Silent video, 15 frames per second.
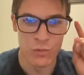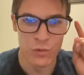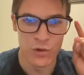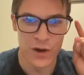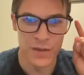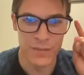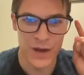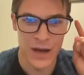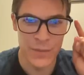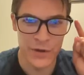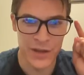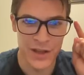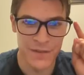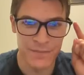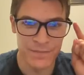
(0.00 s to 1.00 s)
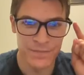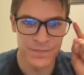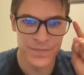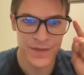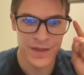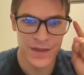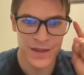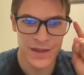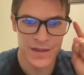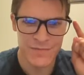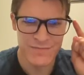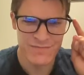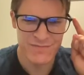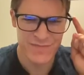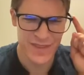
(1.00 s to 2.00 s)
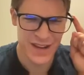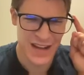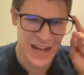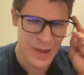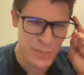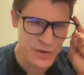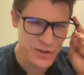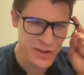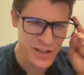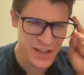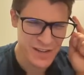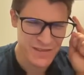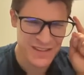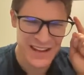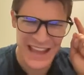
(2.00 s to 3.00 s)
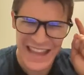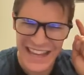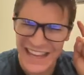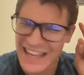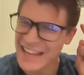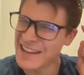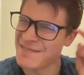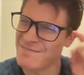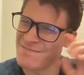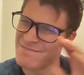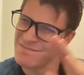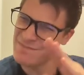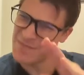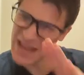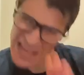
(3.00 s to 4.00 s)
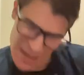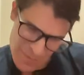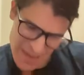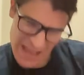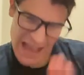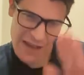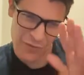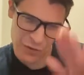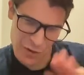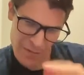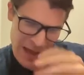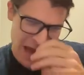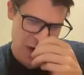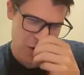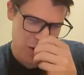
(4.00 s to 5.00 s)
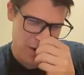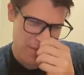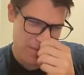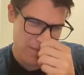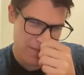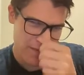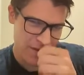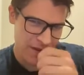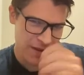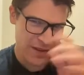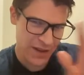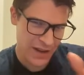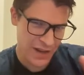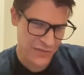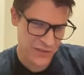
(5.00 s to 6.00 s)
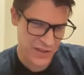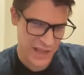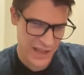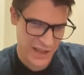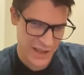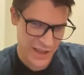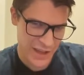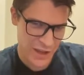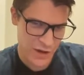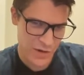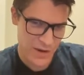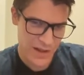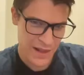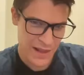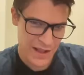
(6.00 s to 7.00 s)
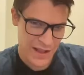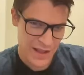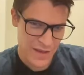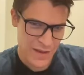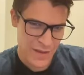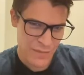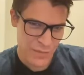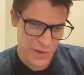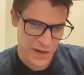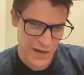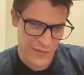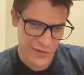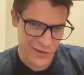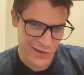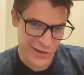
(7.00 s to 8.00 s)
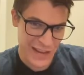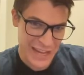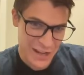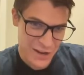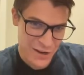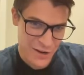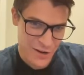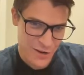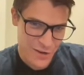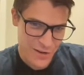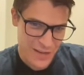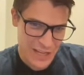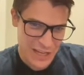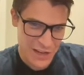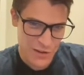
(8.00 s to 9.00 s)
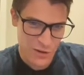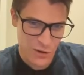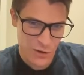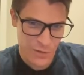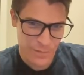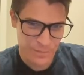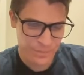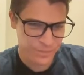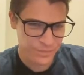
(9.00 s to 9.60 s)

1 bomber hit, copter hit, tank hit, maybe after a power, enough to hit KO. Put an infantry here, here.